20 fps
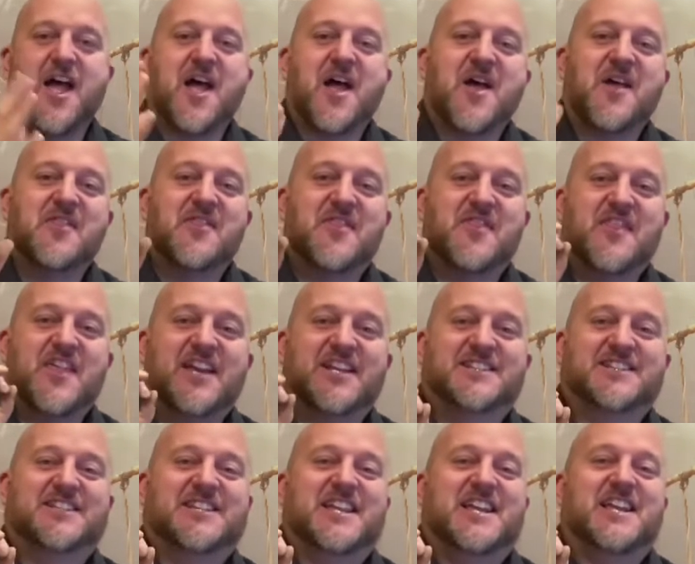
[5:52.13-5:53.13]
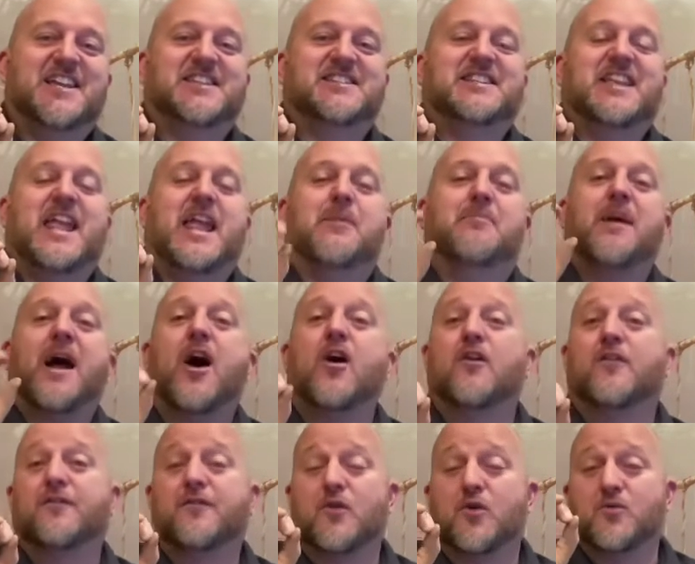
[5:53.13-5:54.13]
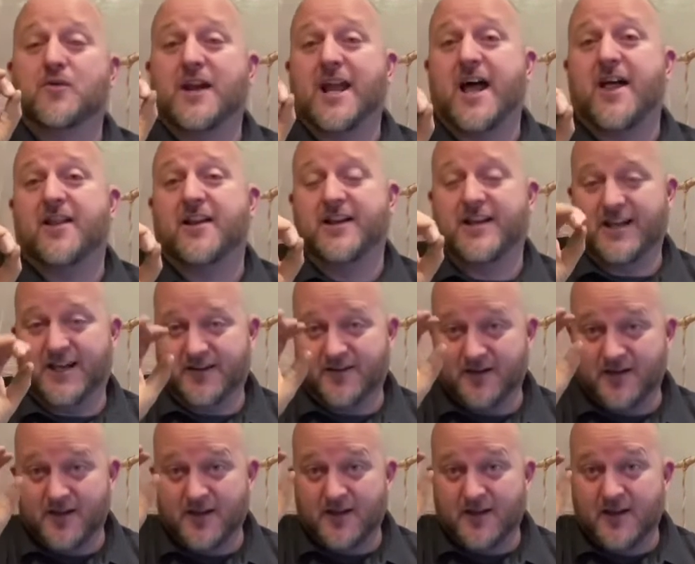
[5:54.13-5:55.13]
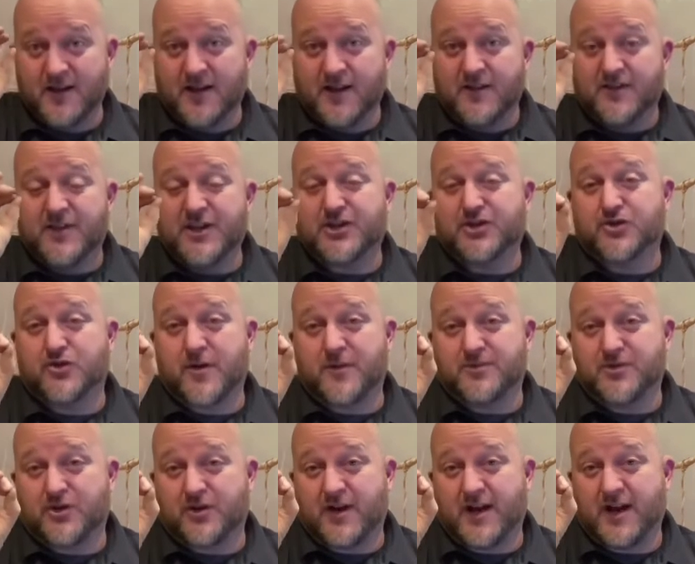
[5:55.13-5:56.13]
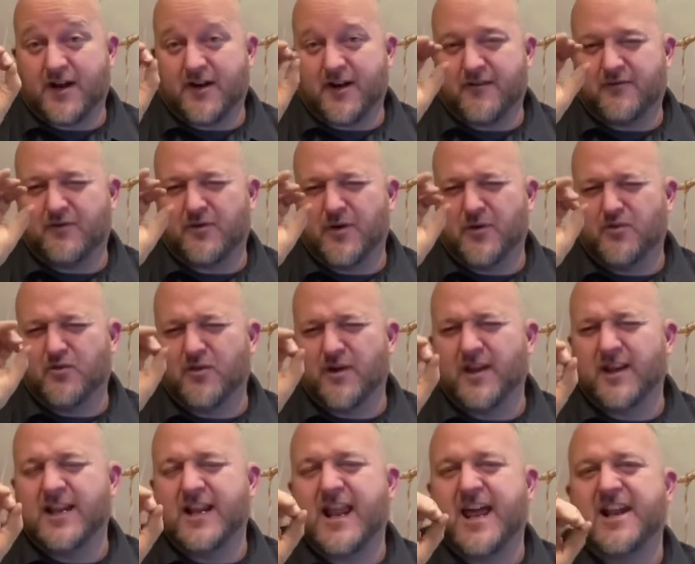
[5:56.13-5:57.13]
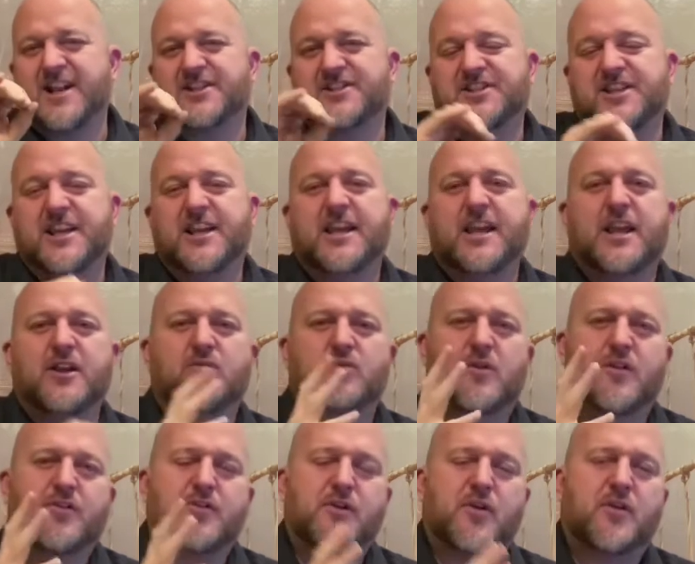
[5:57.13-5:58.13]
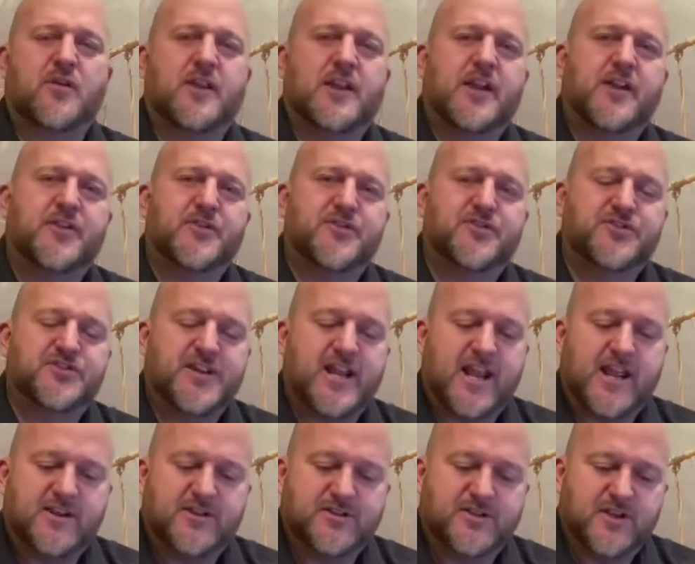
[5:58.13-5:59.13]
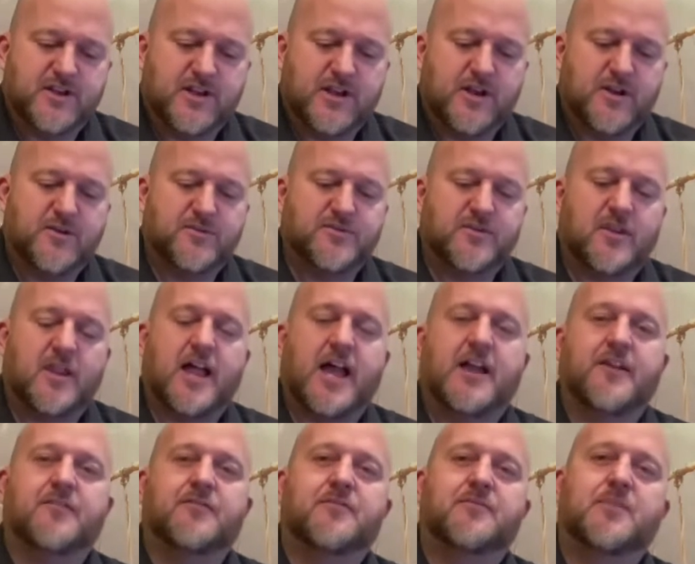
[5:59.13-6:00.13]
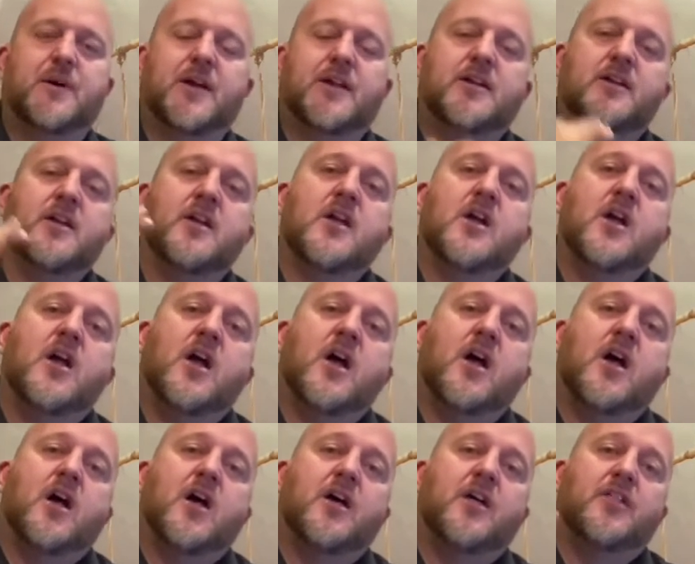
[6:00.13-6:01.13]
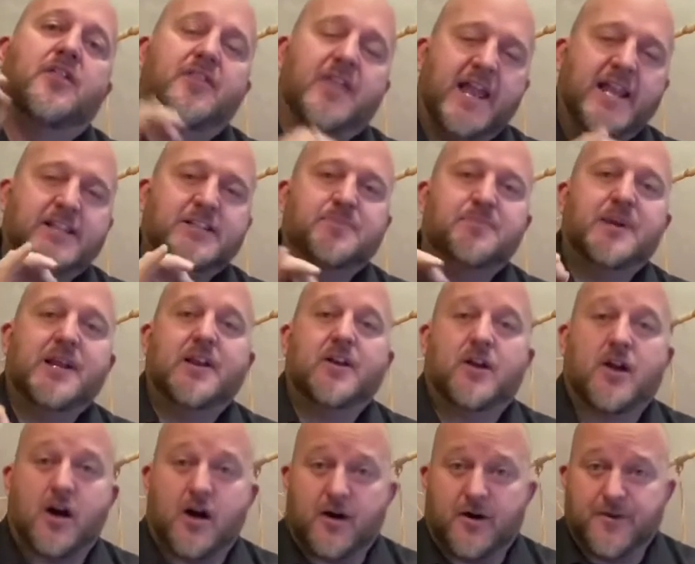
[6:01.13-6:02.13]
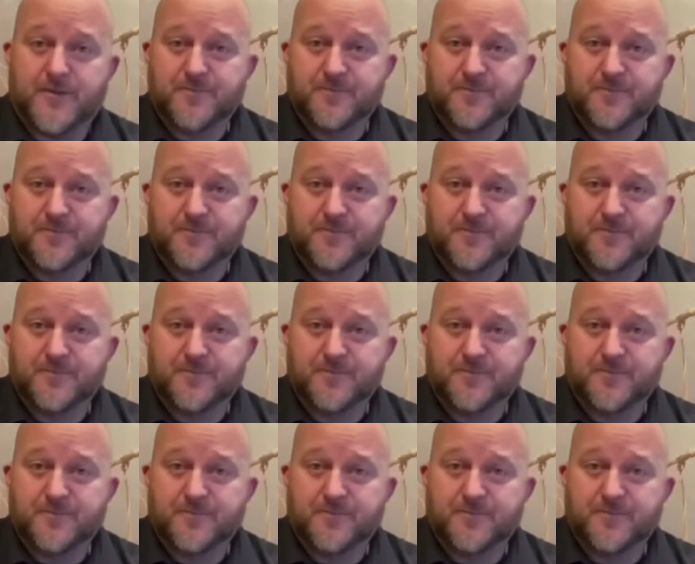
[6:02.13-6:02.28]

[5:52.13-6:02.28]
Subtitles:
This is a powerful reality. This scripture here, if we really let it sink in, we'll thoroughly understand, you know, life. But thanks be to God,